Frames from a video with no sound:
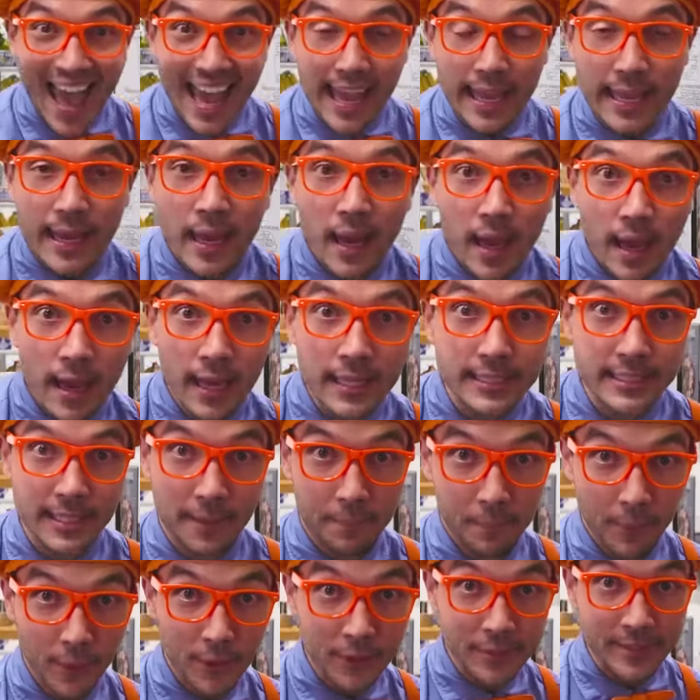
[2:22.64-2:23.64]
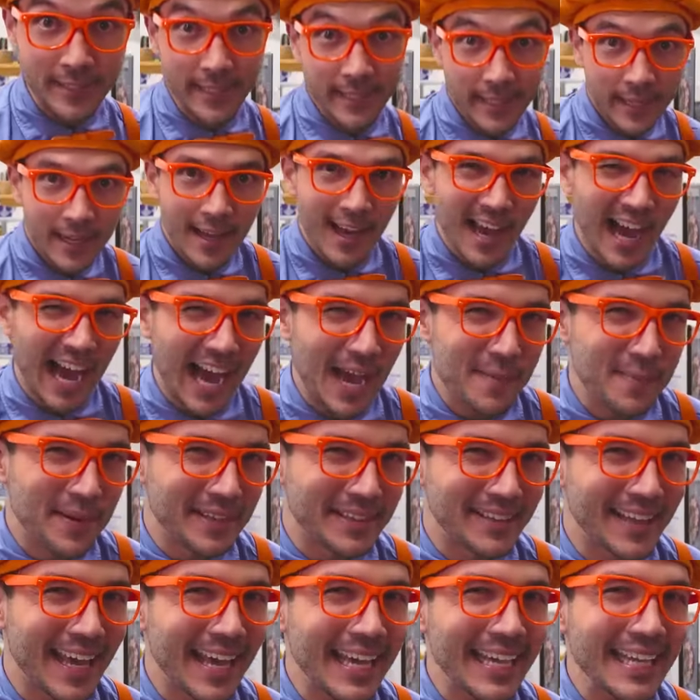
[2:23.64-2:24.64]
Hey, it's a person. I
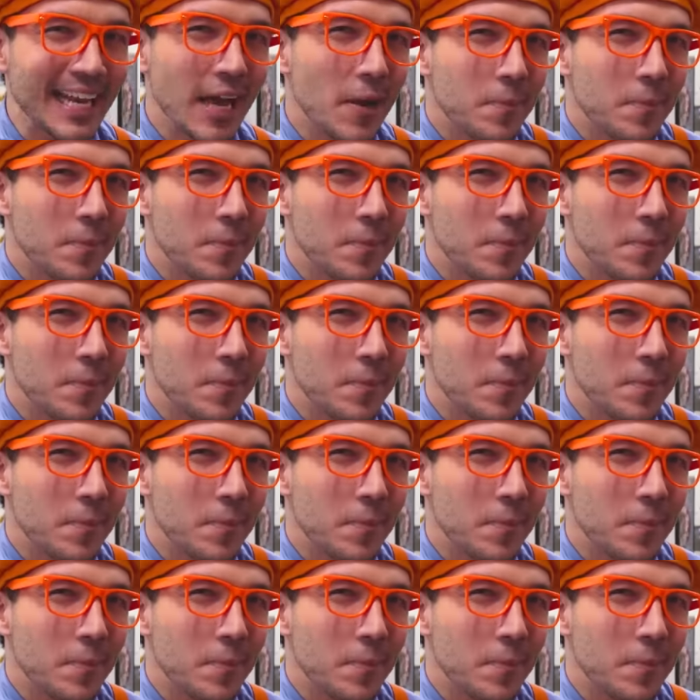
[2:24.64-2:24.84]
bet they can